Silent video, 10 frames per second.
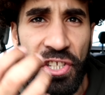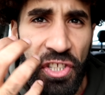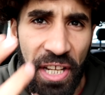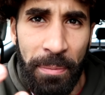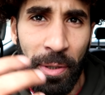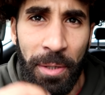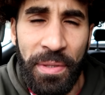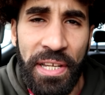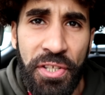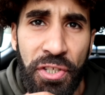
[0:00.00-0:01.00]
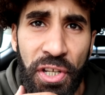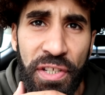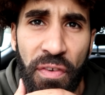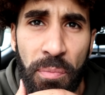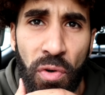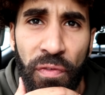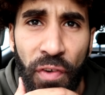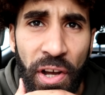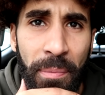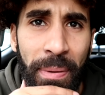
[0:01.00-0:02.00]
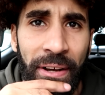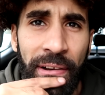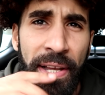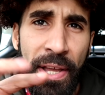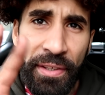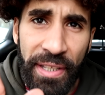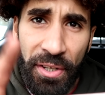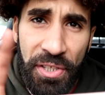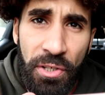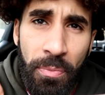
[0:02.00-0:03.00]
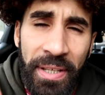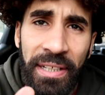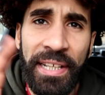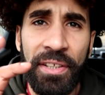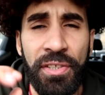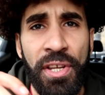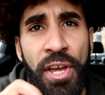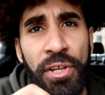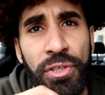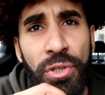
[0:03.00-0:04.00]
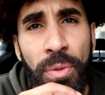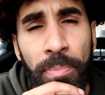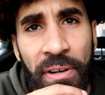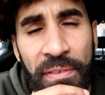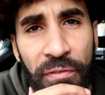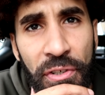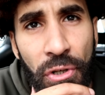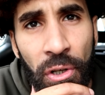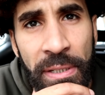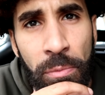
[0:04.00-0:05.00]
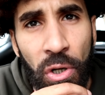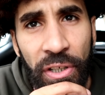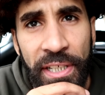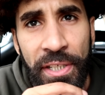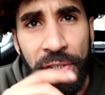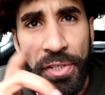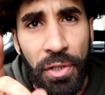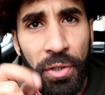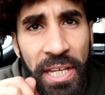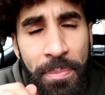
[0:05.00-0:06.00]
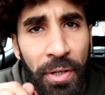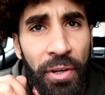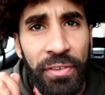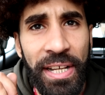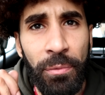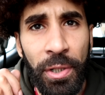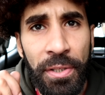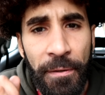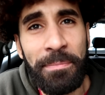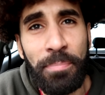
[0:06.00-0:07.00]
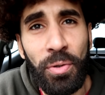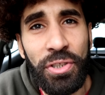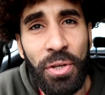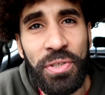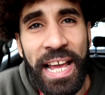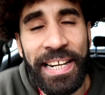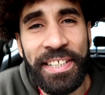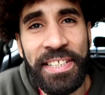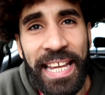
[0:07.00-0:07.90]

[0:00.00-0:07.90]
step up their search for more firepower. They are still being linked to Brentford's Ollie Watkins, so keep an eye on that one. And Porto's Alex